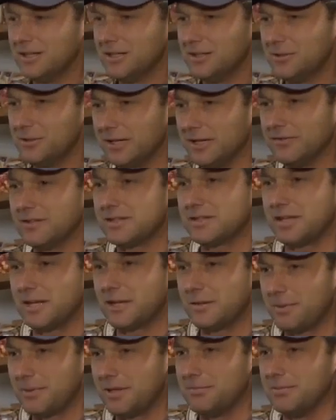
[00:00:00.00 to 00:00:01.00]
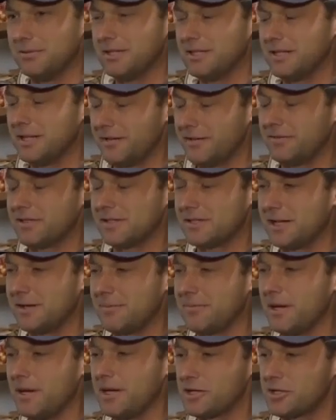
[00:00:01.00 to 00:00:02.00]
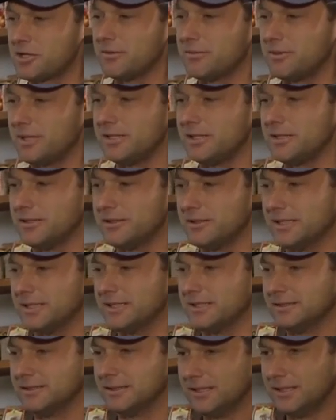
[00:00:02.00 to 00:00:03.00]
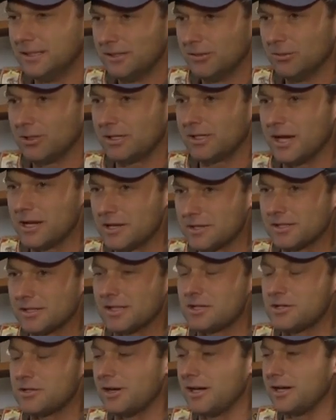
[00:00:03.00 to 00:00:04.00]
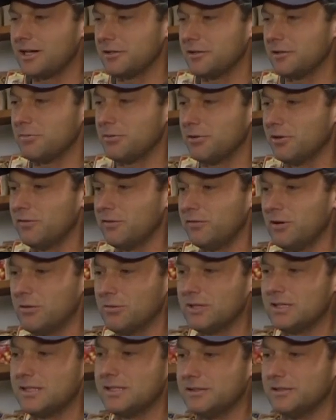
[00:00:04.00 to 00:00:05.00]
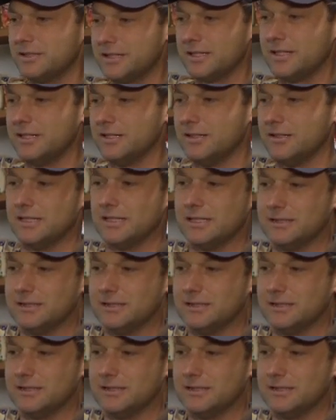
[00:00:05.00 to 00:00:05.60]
we have the same people and they have the same passion we do, and we're constantly trying to improve what we're doing here.